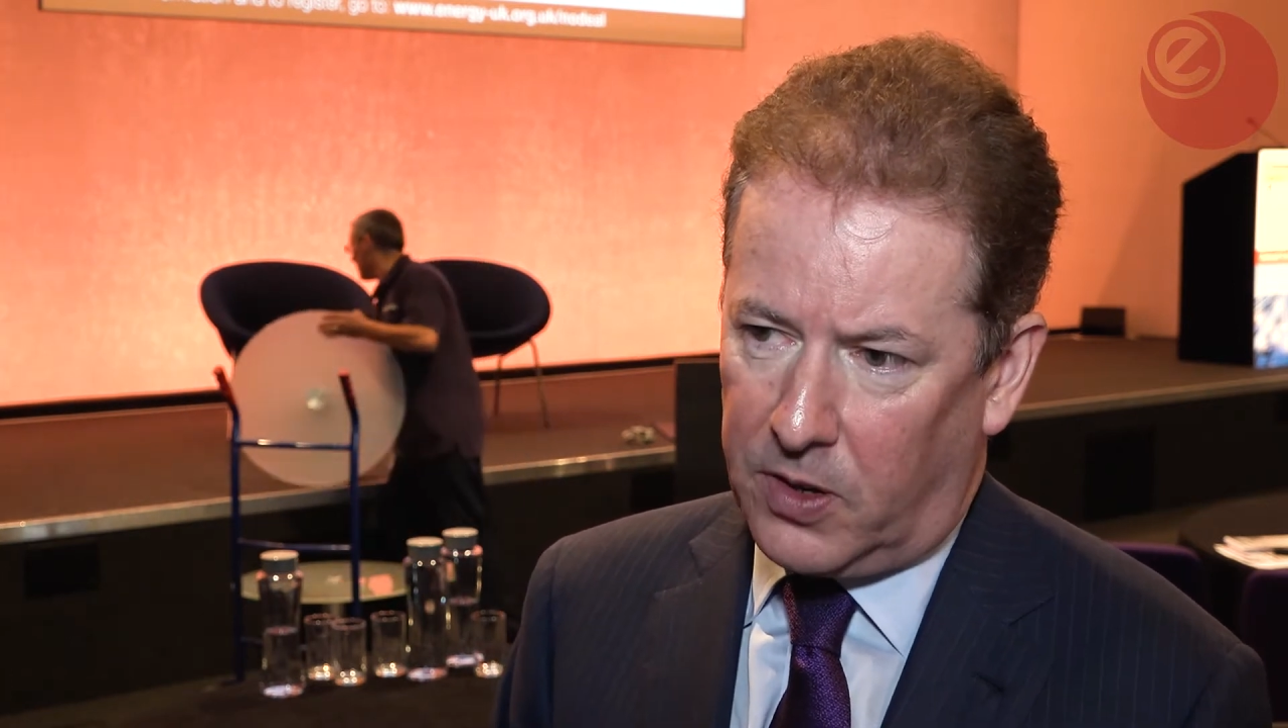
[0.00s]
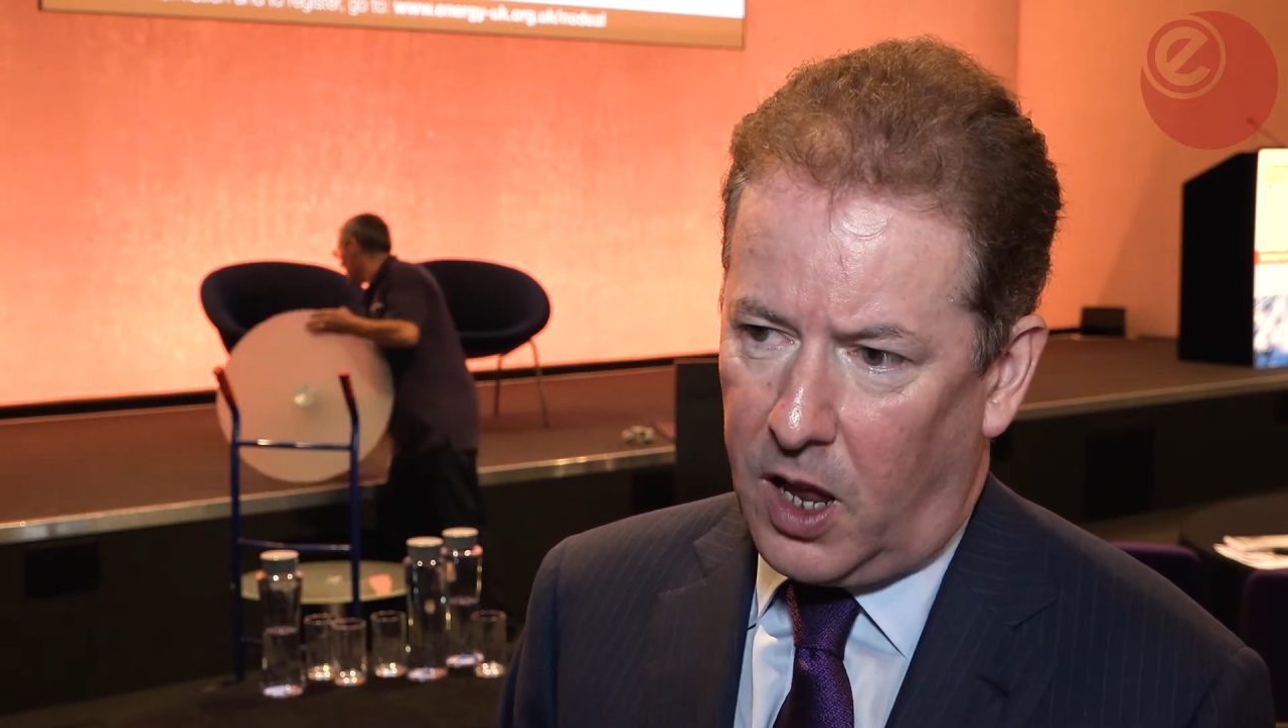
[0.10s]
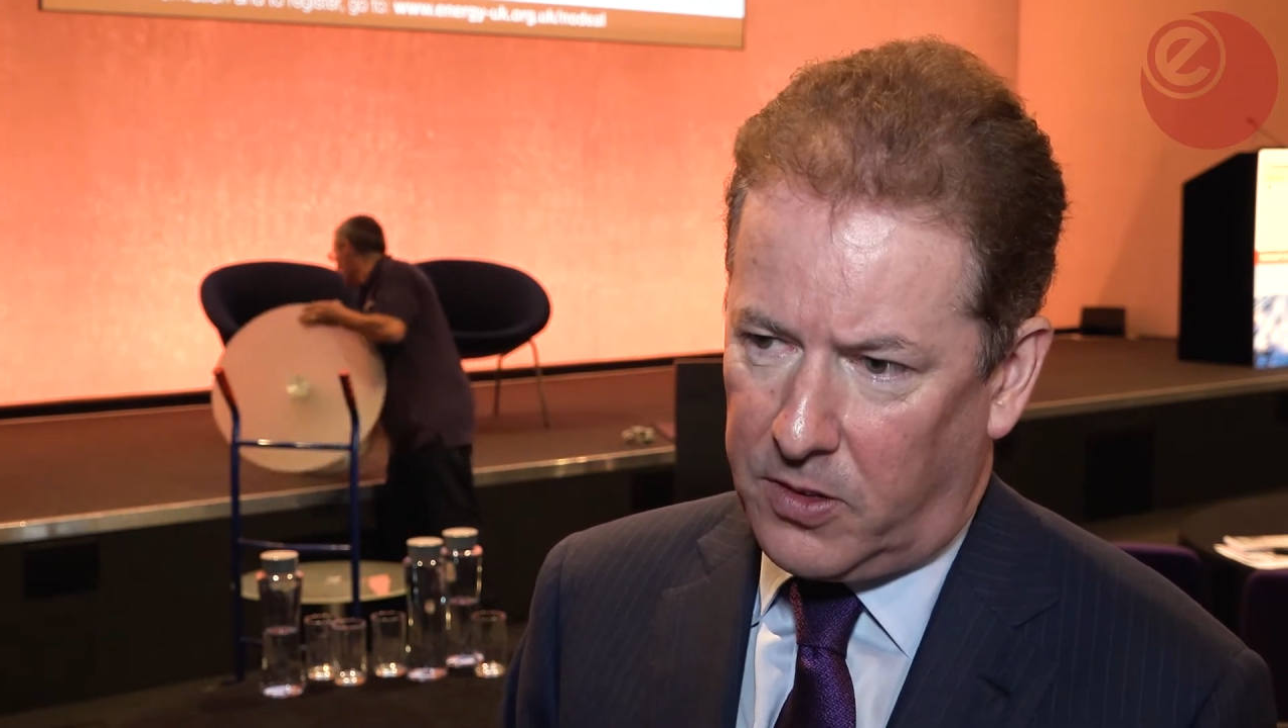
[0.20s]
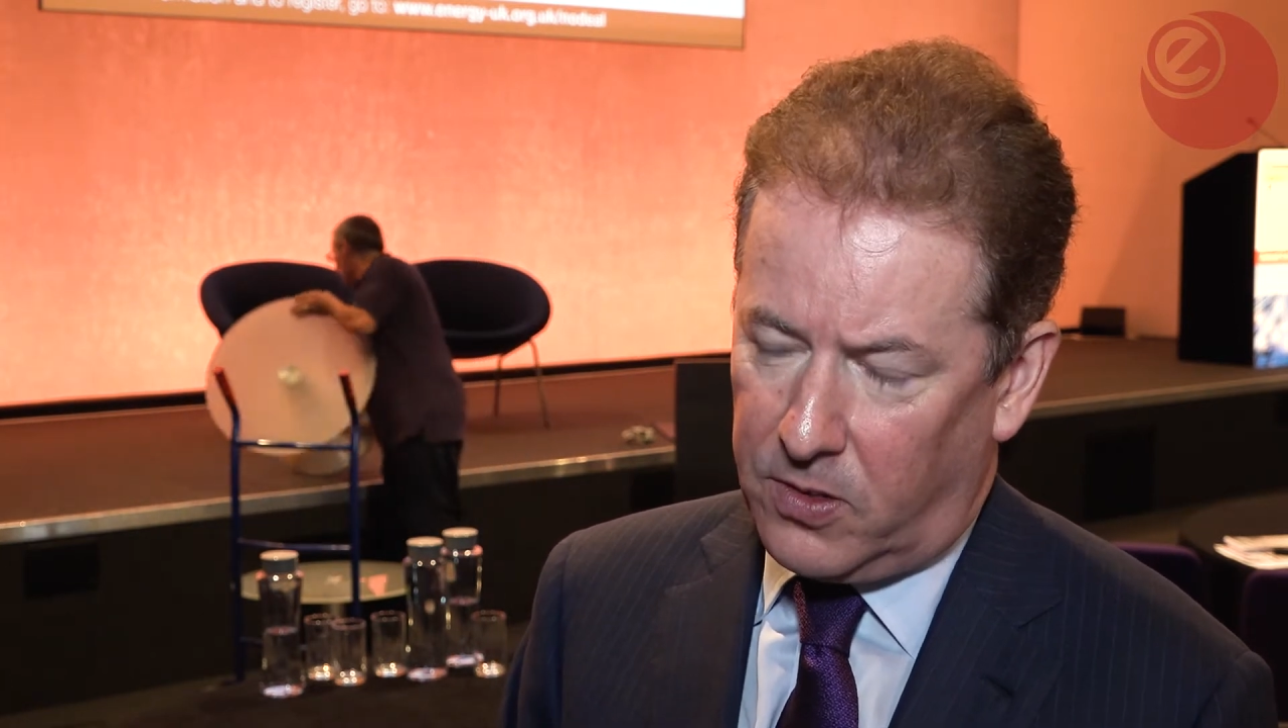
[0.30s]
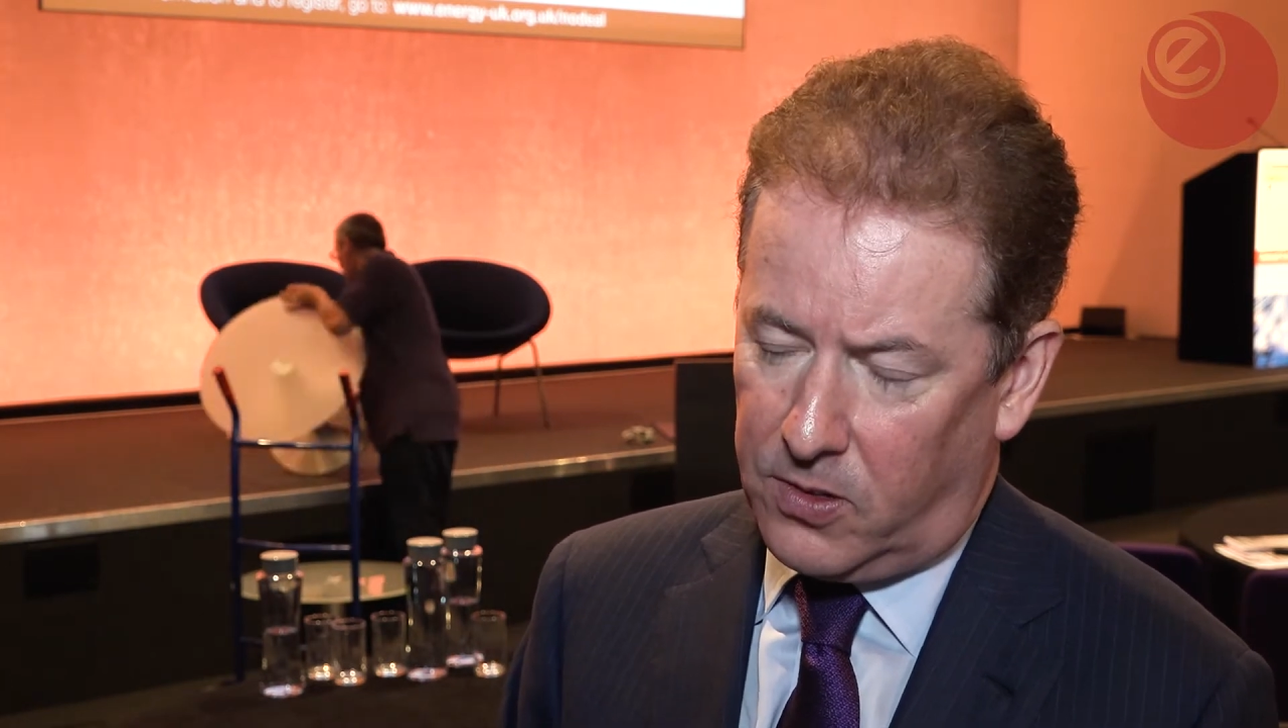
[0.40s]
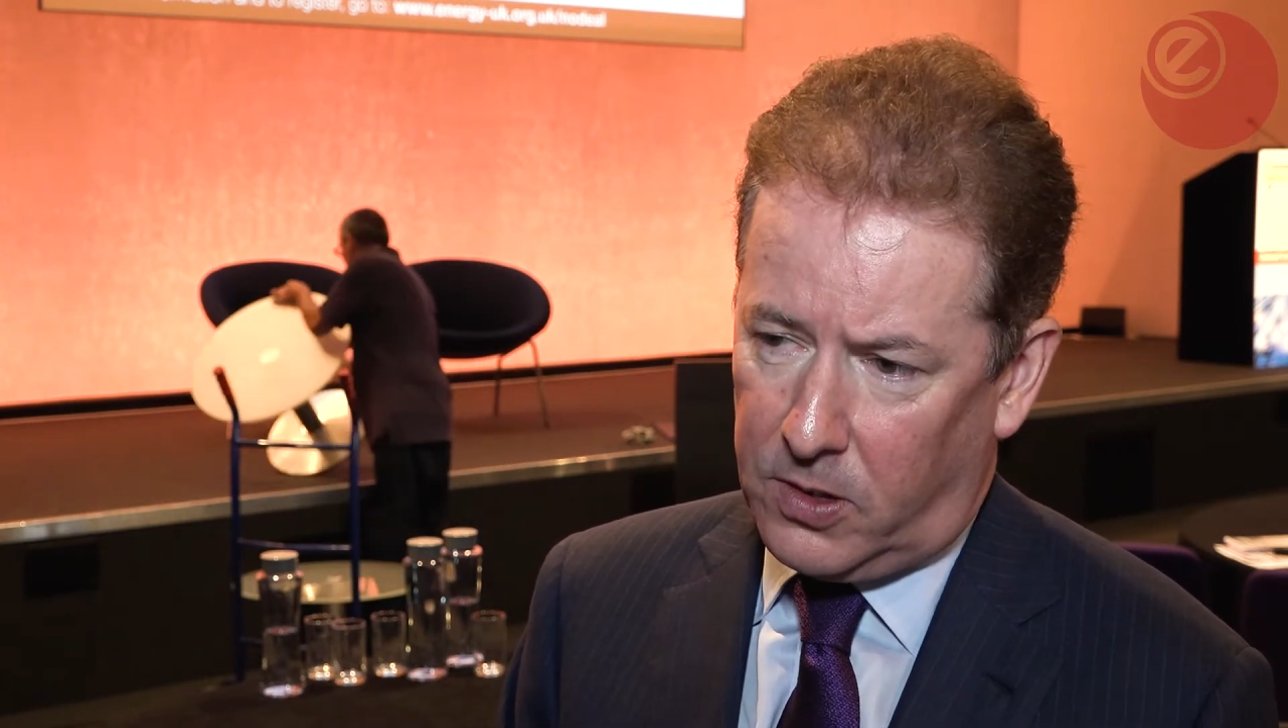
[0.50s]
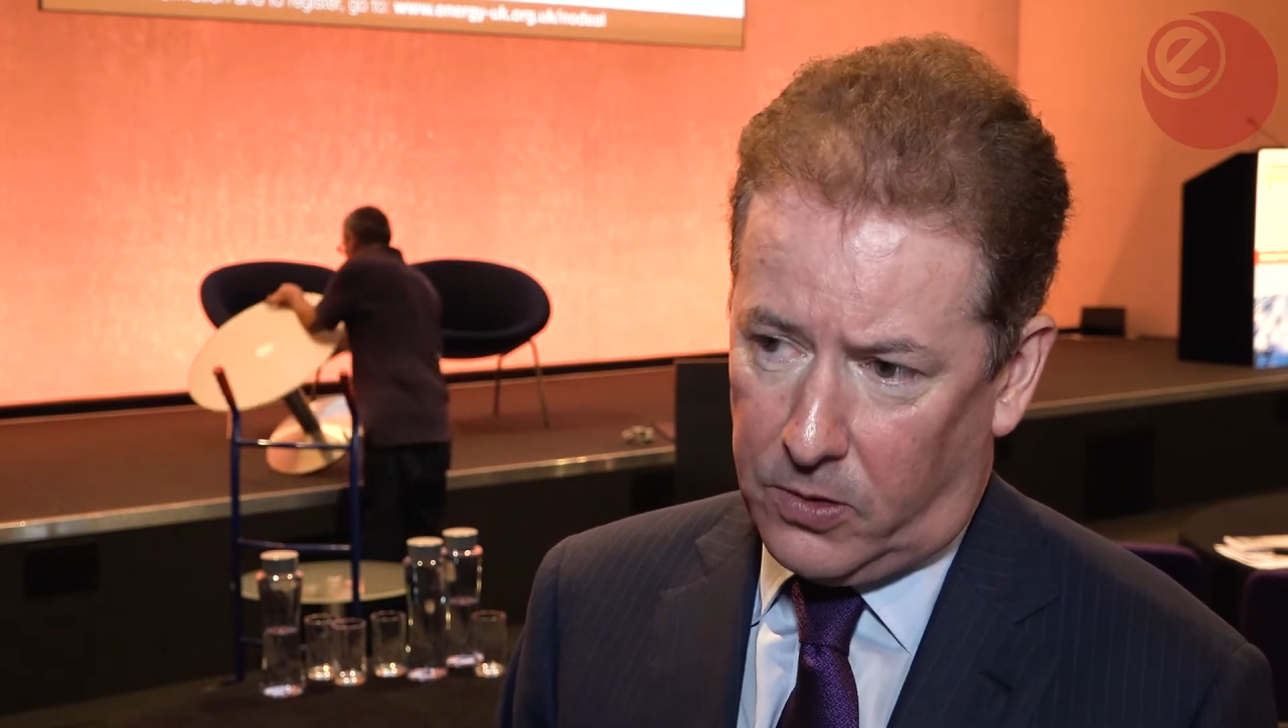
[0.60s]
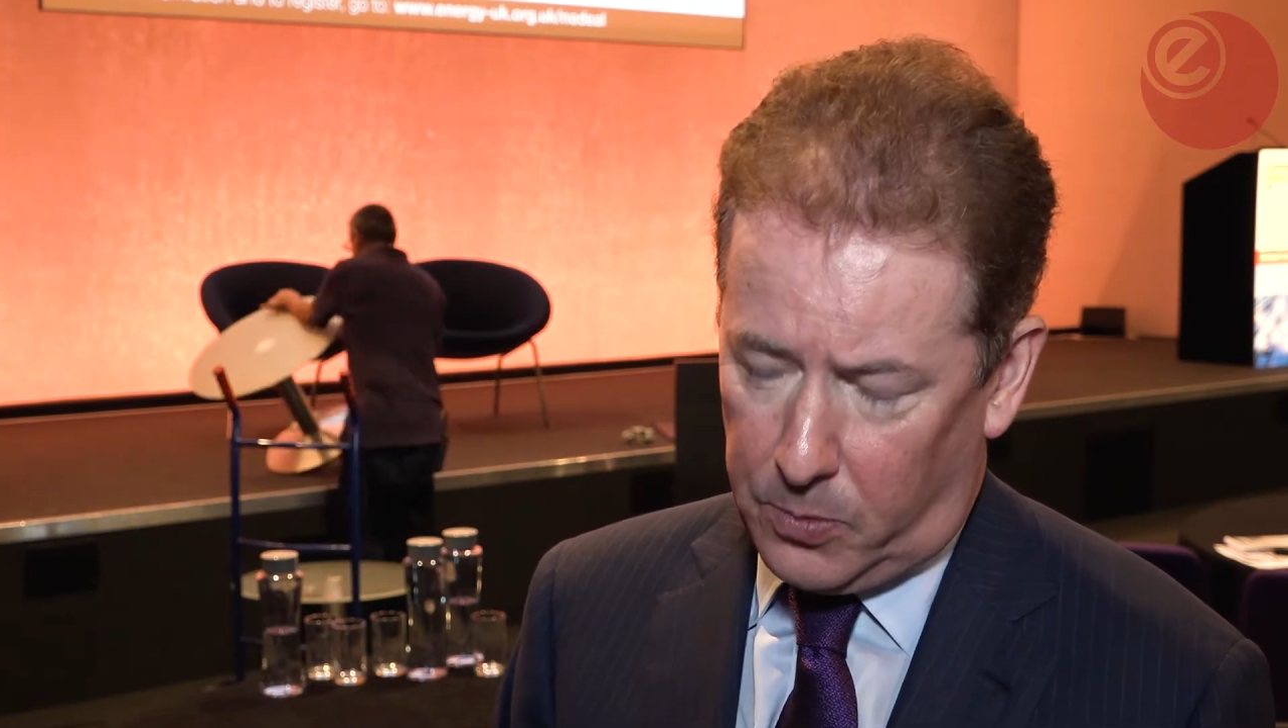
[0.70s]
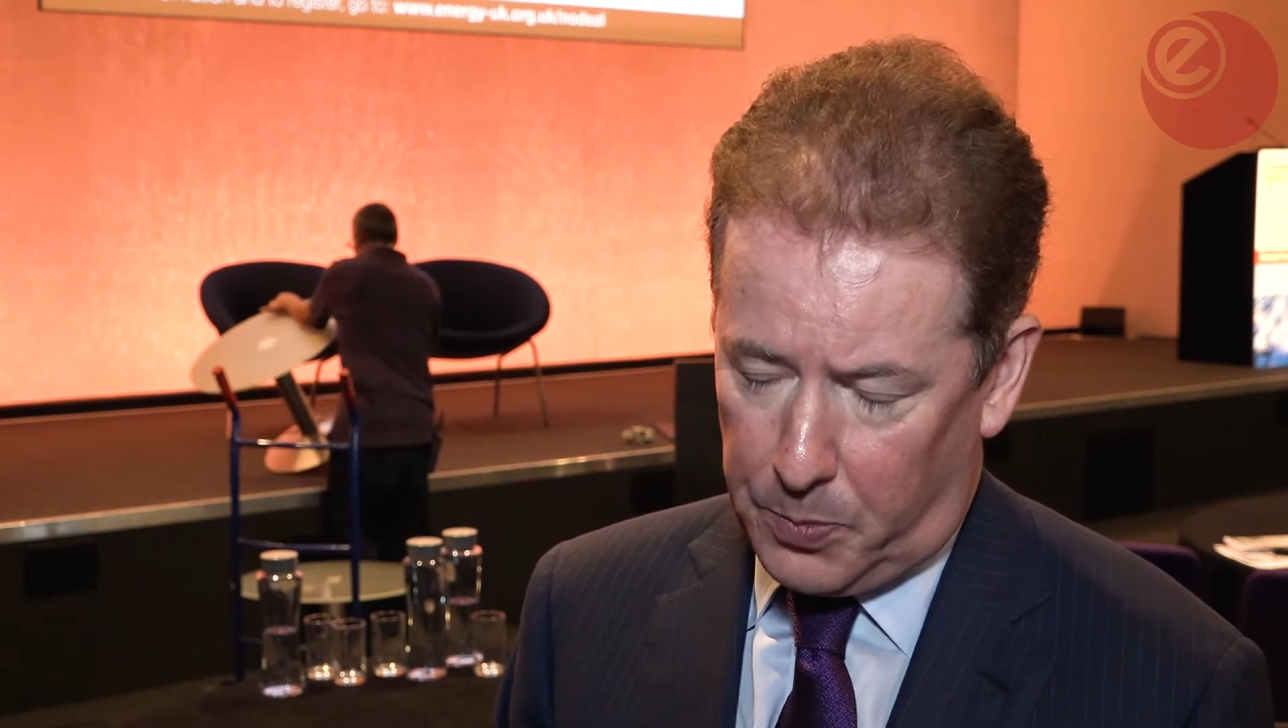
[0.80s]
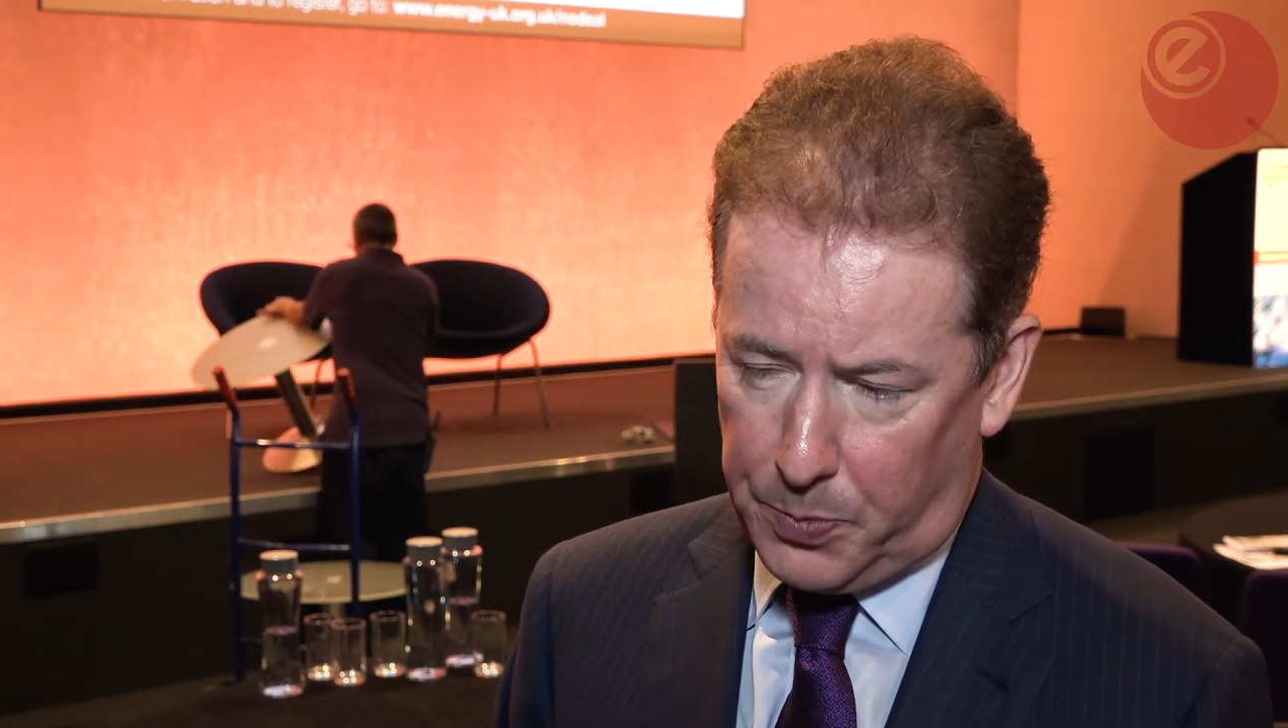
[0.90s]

licensees.